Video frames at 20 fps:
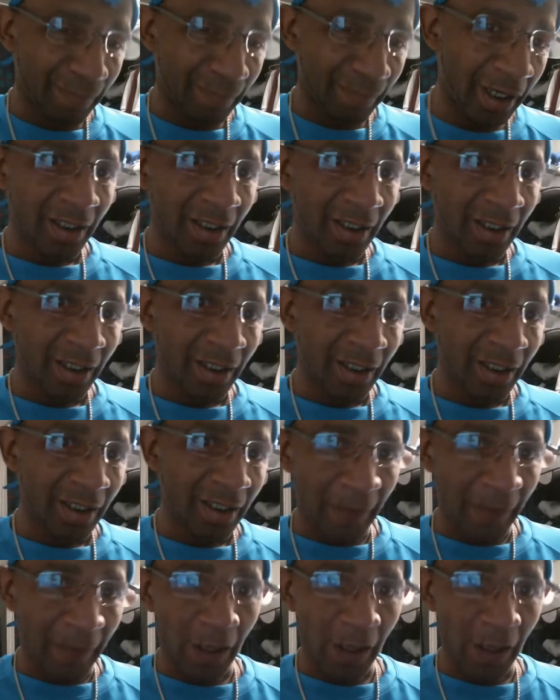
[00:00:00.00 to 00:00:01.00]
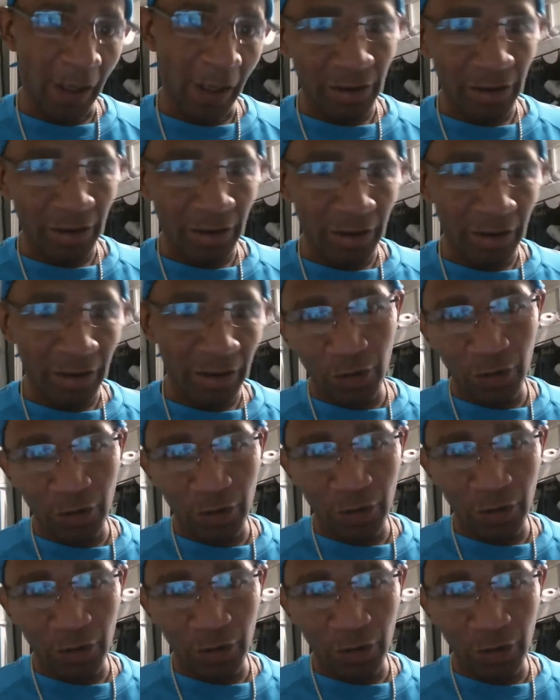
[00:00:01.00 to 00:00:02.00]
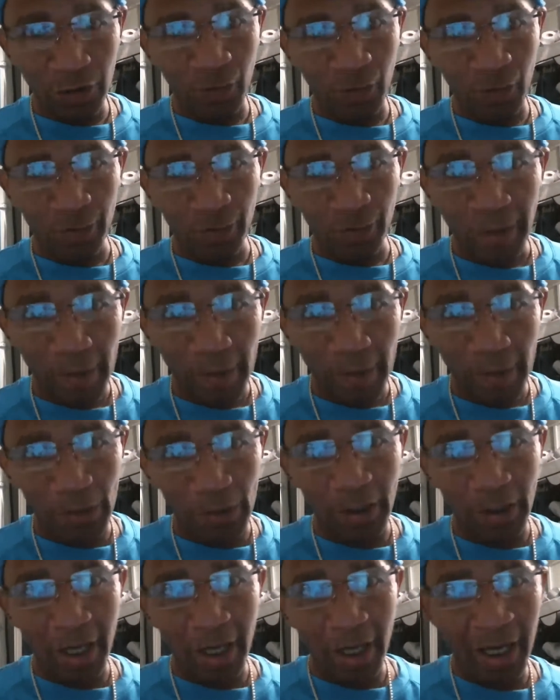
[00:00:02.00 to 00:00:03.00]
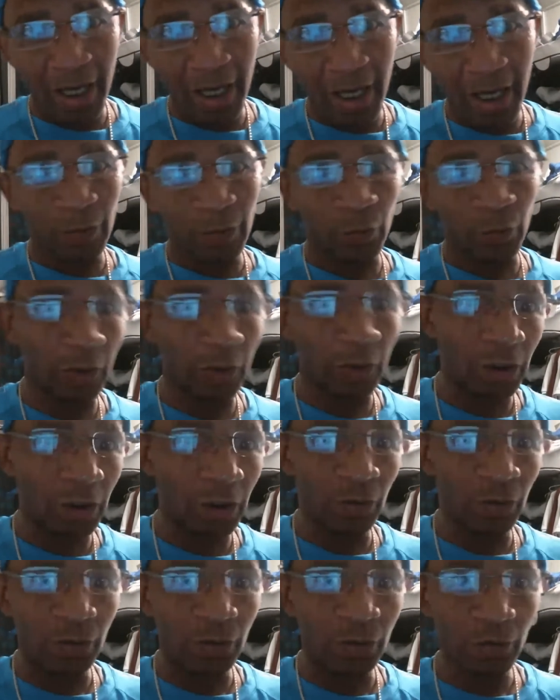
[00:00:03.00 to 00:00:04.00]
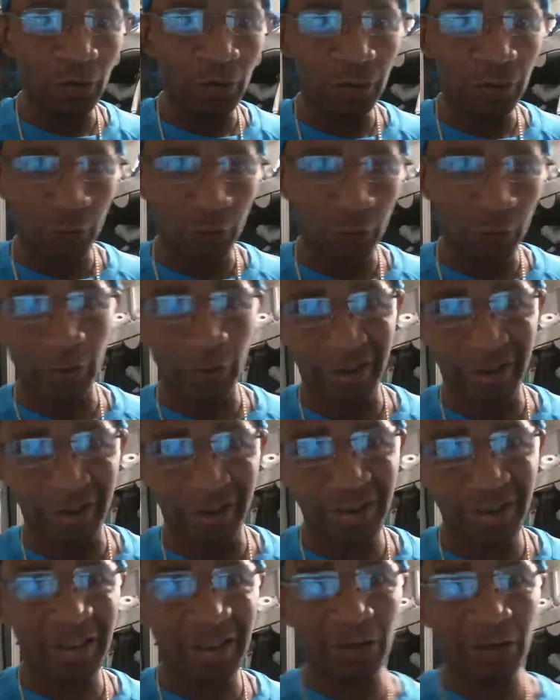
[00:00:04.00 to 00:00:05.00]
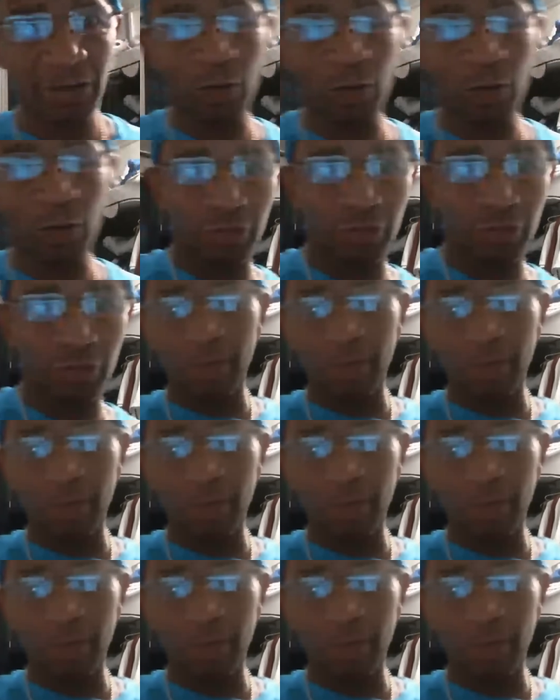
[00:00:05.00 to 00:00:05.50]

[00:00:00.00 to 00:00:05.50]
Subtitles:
But and you do them when people are adding real true resistance, or when